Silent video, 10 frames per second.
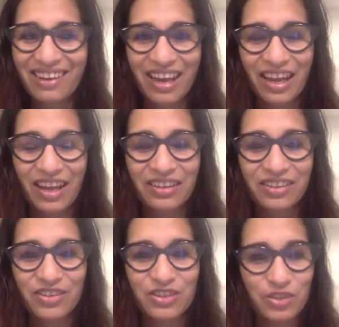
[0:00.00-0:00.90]
and there
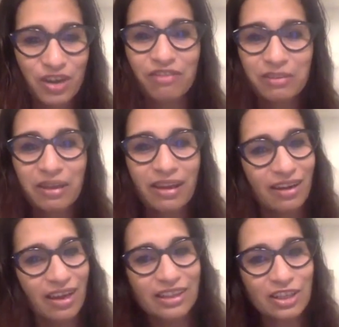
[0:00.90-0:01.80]
is a travel ban.
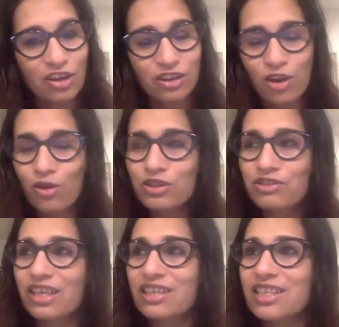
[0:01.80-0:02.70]
I cannot go to
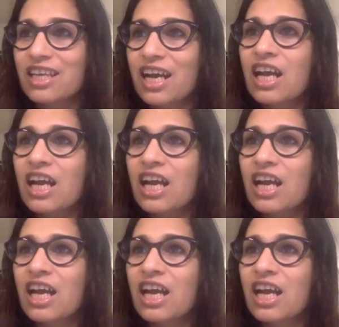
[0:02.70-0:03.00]
India.